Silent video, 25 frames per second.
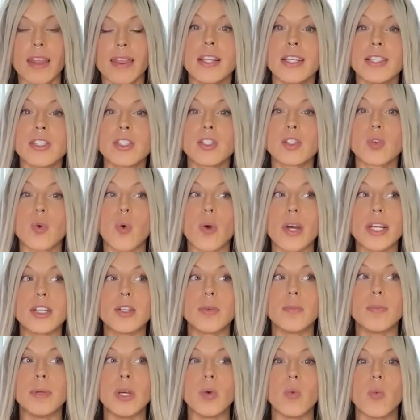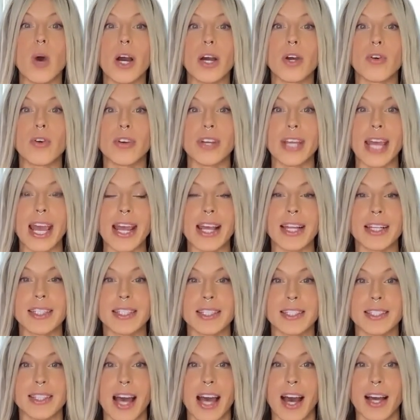this is going to be what
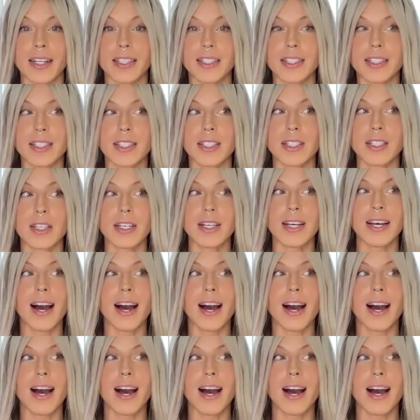creates that